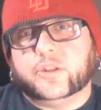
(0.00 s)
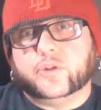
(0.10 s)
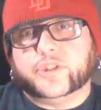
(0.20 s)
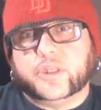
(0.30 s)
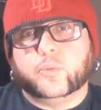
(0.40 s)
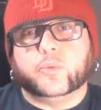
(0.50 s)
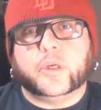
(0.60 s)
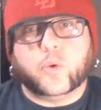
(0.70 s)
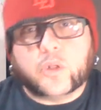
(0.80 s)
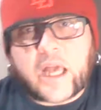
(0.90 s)
you'll see when we
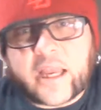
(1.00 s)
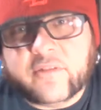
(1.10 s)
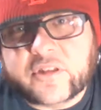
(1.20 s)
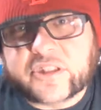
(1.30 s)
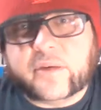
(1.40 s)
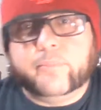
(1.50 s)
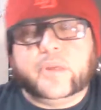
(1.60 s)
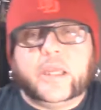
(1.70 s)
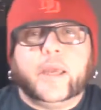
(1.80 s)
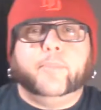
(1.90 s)
go live at 7
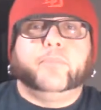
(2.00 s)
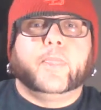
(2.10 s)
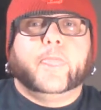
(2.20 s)
p.m.